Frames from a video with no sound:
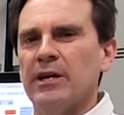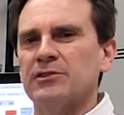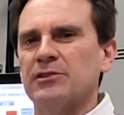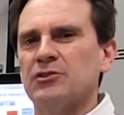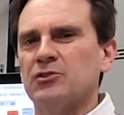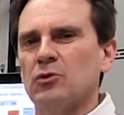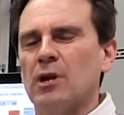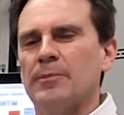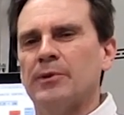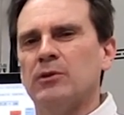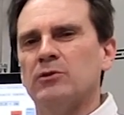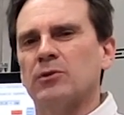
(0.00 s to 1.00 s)
has to suit up
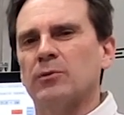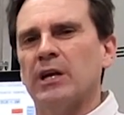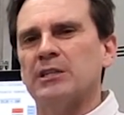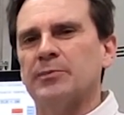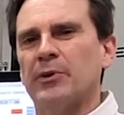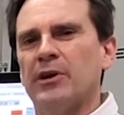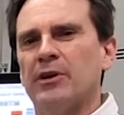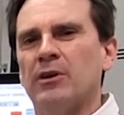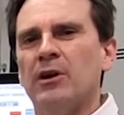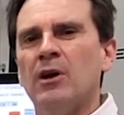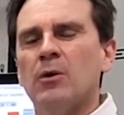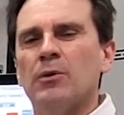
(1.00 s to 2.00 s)
and use a respirator.
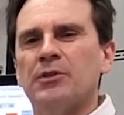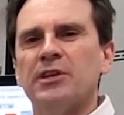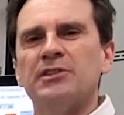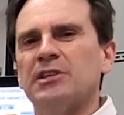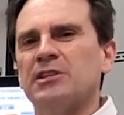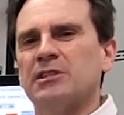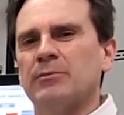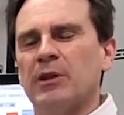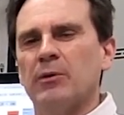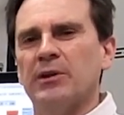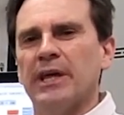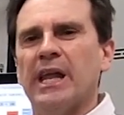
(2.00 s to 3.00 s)
With this system,
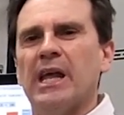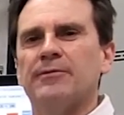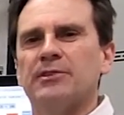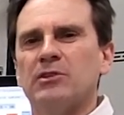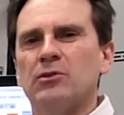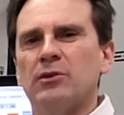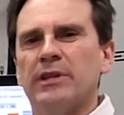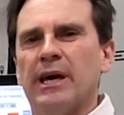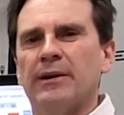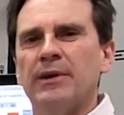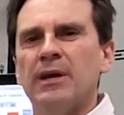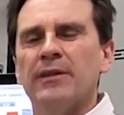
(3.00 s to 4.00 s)
they will not have to do
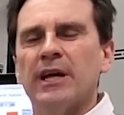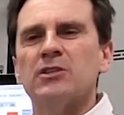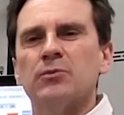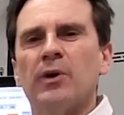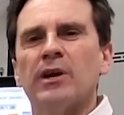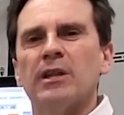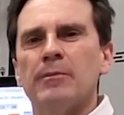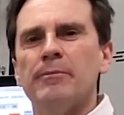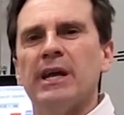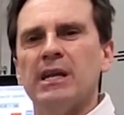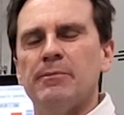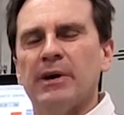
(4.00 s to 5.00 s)
that. That's one of the
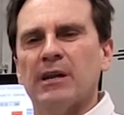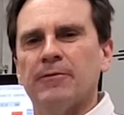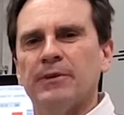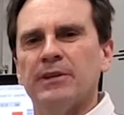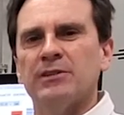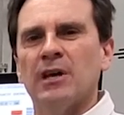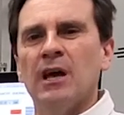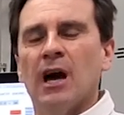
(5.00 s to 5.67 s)
many benefits.